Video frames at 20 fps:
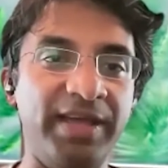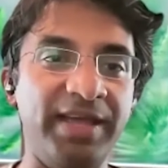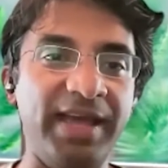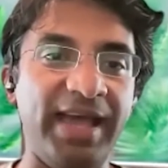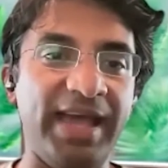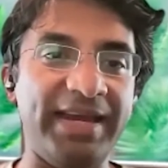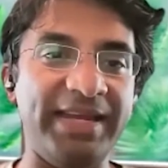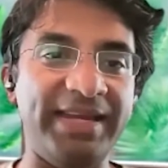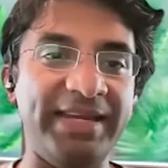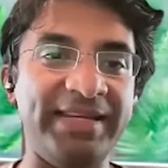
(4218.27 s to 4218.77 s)

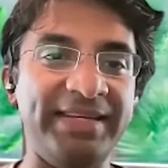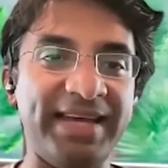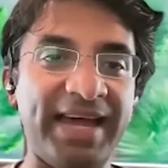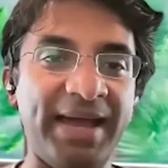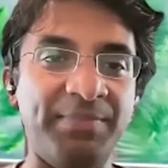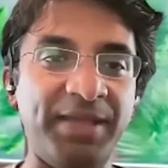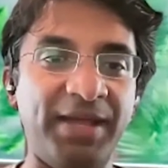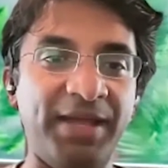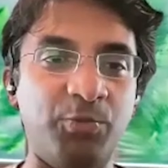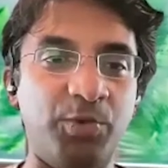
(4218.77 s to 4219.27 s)
And anytime
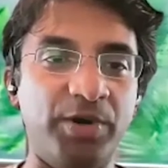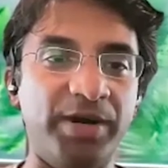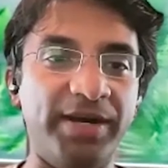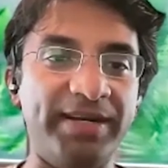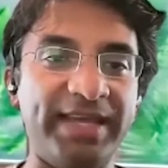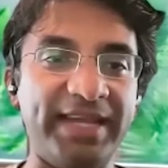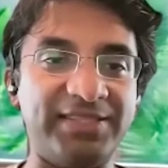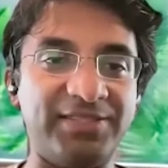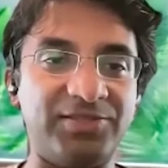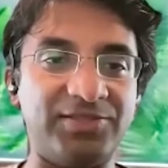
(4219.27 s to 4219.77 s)
that word
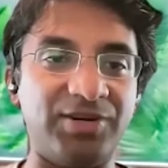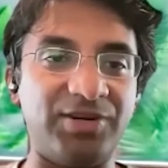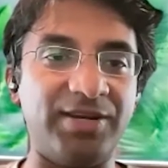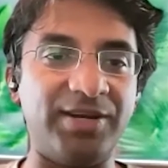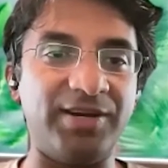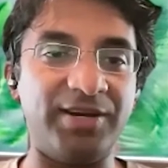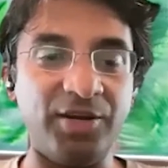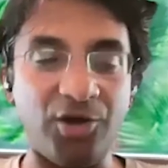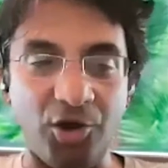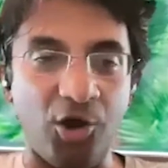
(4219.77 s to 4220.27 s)
gets
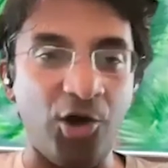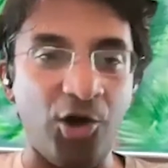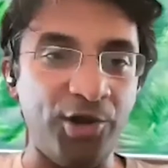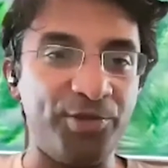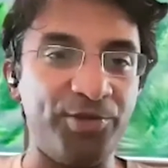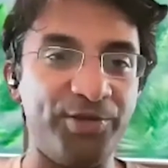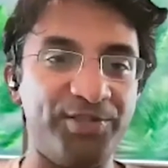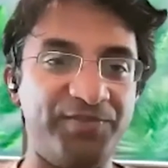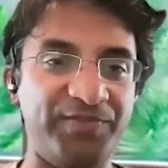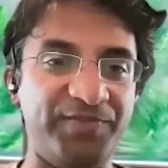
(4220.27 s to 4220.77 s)
triggered, all of
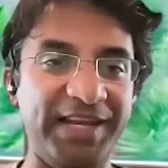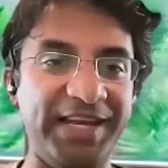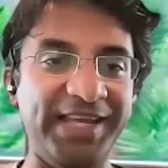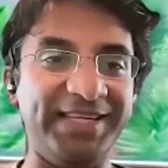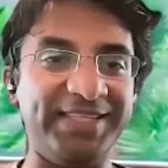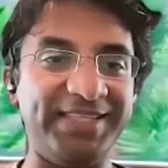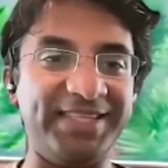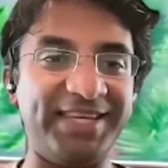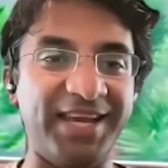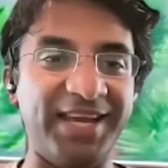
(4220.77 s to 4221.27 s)
those
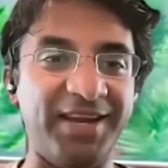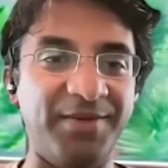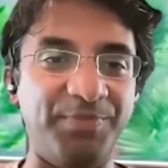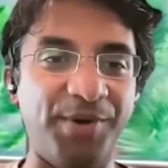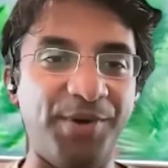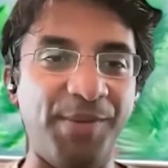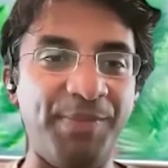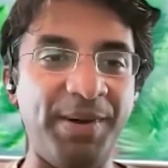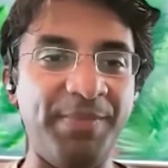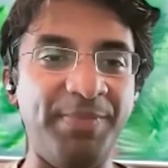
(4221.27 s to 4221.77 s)
feelings kind of
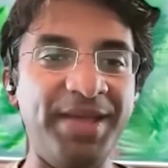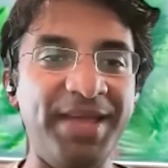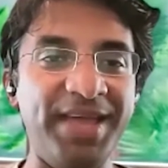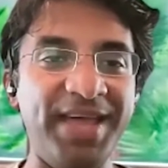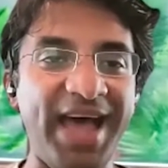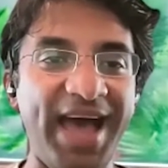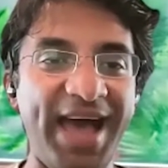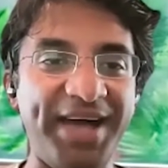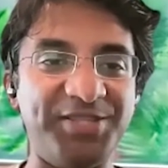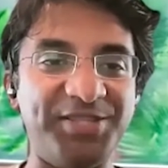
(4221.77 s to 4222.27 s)
pop up,
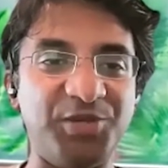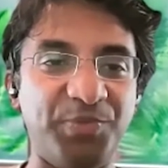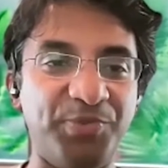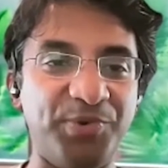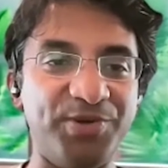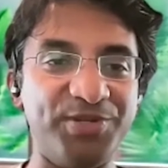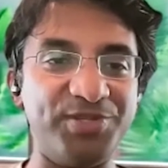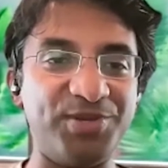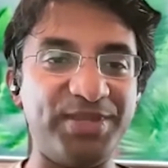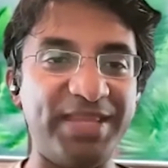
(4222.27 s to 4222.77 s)
as
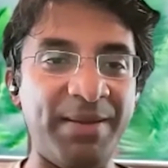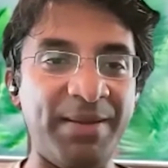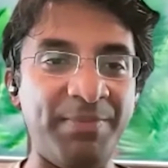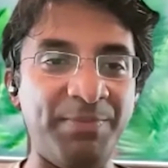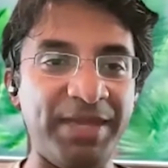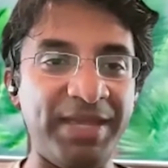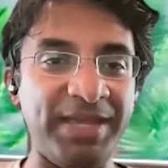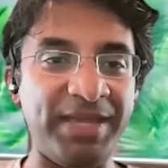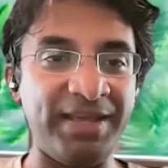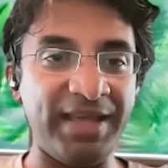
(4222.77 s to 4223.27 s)
opposed to them
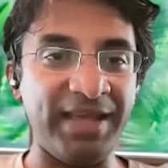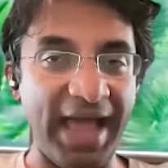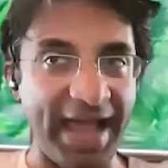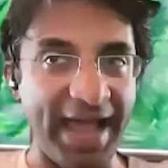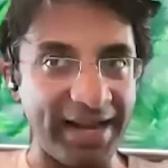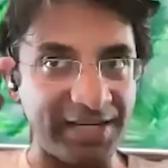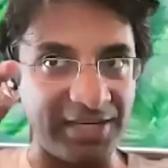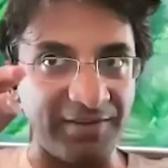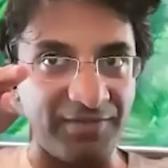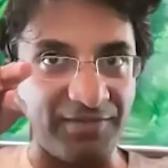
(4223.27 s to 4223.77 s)
being
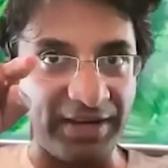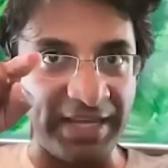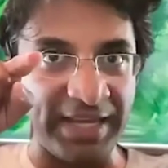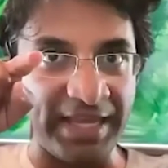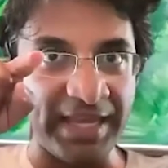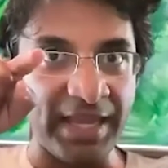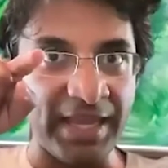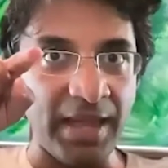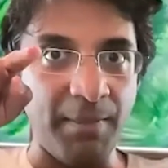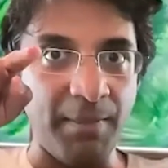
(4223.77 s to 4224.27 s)
actively,